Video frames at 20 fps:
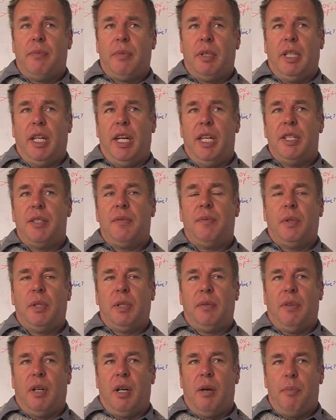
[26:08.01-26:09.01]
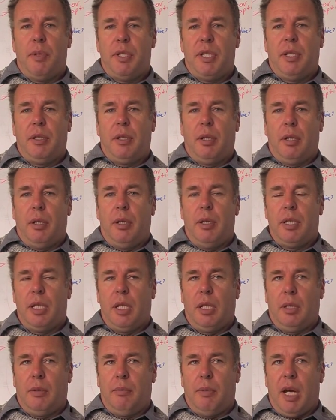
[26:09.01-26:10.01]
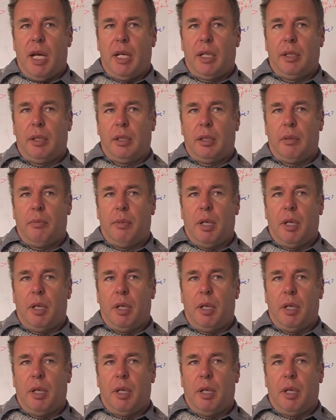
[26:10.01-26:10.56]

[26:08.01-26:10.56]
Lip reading: It has 45% of the New Zealand market at the